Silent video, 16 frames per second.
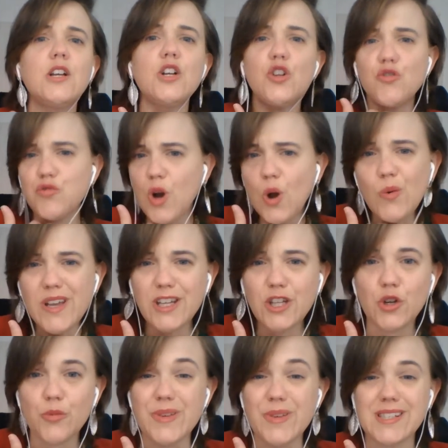growing
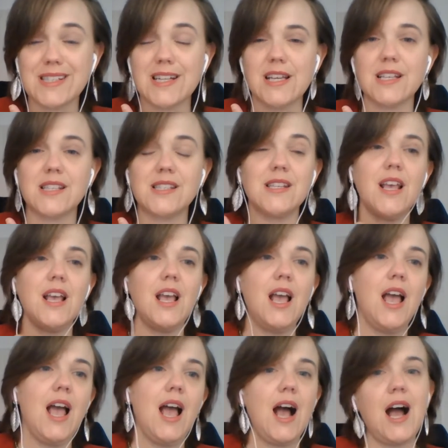your business,
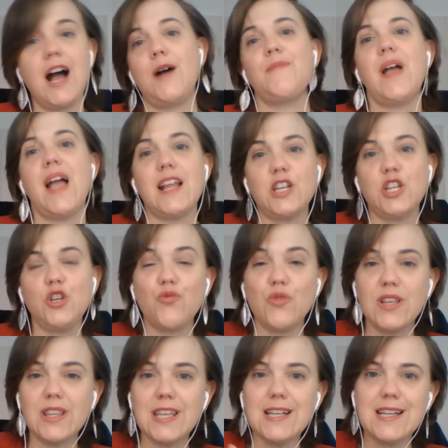and you
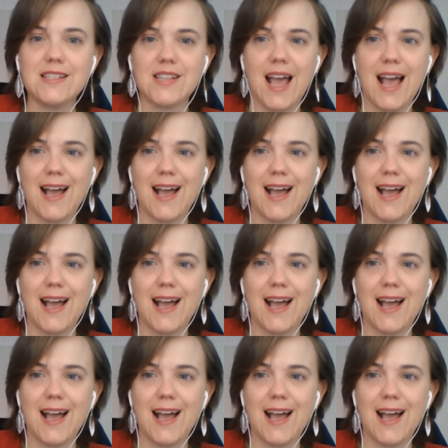really need to